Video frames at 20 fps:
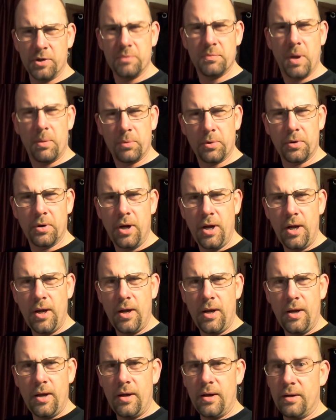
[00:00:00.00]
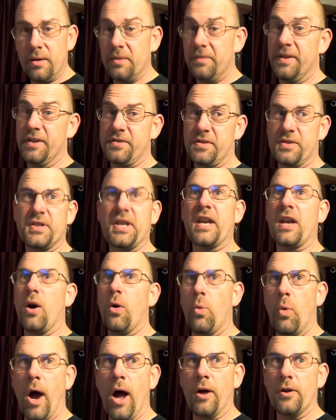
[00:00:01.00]
But remember, this is like
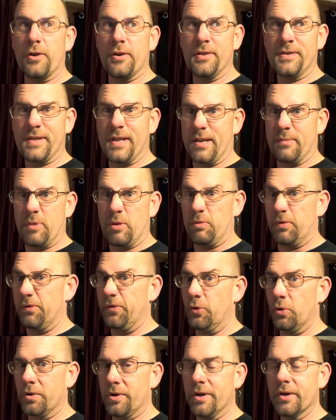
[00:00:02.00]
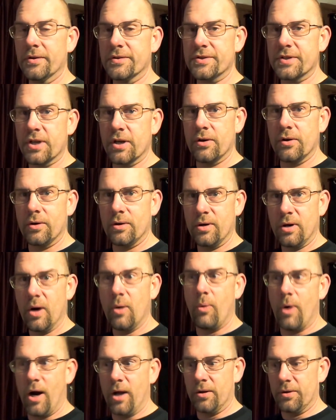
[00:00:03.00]
a while ago. This is like maybe four years ago.
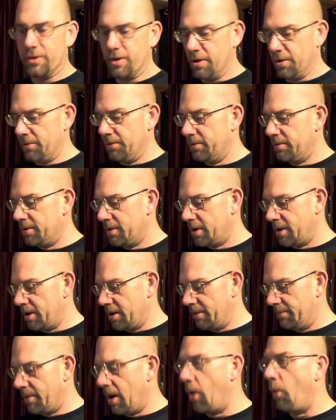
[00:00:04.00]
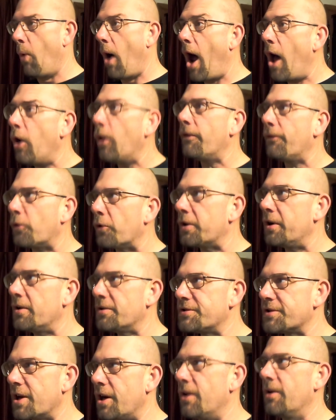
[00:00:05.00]
A while ago. Um, a while four
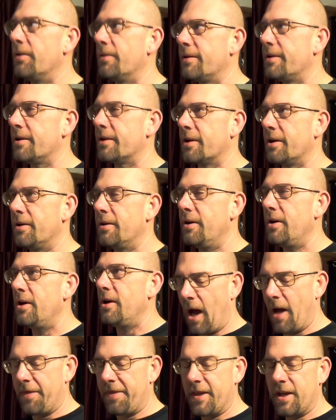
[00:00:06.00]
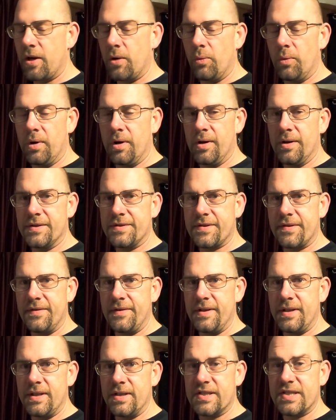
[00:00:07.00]
years ago. There you go. I think it
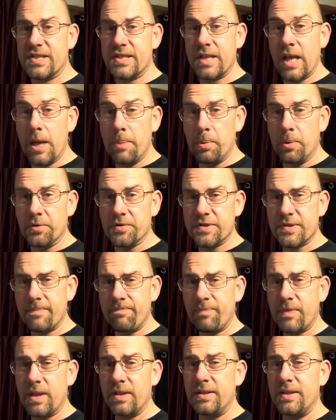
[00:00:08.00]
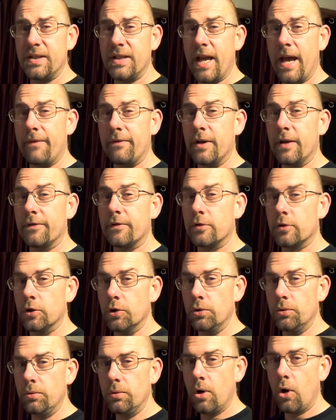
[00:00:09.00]
was the staples didn't have enough
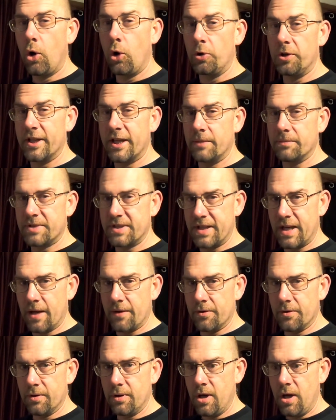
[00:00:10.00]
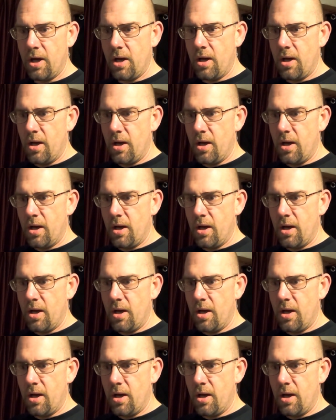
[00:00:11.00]
glue holding them together